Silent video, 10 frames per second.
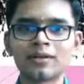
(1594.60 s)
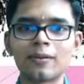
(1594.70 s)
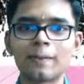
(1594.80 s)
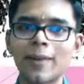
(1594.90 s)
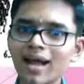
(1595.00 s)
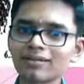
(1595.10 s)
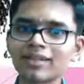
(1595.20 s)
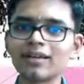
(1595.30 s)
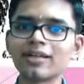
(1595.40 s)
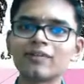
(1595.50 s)
Back
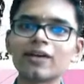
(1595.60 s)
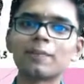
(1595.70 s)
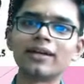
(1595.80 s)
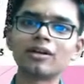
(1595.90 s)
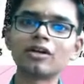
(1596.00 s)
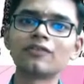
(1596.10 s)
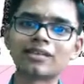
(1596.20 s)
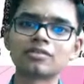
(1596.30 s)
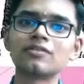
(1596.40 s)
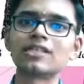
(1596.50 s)
then, there were plenty of
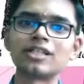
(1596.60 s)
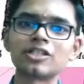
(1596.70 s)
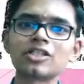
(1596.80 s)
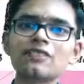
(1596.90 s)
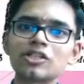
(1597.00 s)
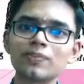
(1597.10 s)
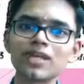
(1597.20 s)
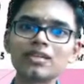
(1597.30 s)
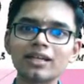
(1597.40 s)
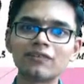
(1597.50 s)
natural vegetation, which
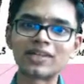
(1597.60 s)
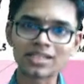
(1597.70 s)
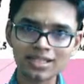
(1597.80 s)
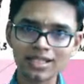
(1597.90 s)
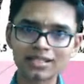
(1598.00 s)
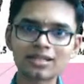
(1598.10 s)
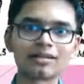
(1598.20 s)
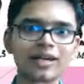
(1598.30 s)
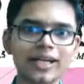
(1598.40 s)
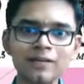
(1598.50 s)
means it
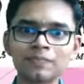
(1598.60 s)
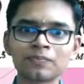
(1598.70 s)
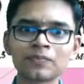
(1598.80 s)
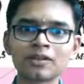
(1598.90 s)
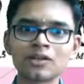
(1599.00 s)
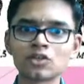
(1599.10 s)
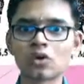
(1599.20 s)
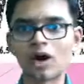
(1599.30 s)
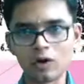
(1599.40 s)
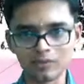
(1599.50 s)
facilitated rain.
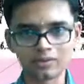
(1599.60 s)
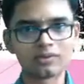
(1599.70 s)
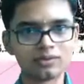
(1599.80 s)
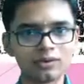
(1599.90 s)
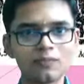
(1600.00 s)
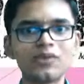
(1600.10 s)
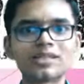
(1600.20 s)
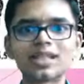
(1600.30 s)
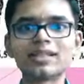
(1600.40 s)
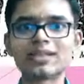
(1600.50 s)
So
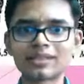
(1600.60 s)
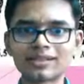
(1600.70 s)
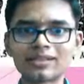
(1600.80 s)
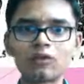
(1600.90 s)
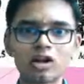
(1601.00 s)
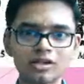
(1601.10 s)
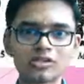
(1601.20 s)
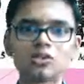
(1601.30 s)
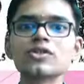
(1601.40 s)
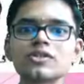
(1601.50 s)
obviously, there is a water
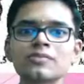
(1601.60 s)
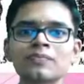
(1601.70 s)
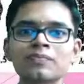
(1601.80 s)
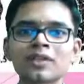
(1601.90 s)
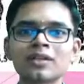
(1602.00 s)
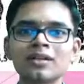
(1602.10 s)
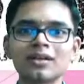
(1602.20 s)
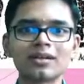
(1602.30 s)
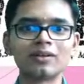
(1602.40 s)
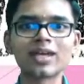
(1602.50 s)
source.
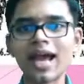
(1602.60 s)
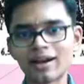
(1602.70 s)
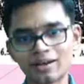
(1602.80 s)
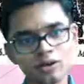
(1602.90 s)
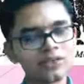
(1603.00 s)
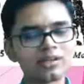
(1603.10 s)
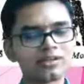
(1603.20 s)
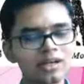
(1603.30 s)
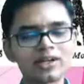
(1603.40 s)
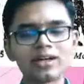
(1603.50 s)
Okay, and
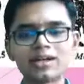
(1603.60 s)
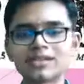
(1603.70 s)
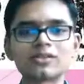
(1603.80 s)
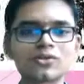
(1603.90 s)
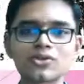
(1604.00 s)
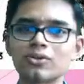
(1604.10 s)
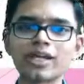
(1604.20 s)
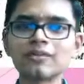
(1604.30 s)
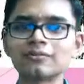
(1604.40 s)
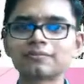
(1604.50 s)
the river Indus is also there.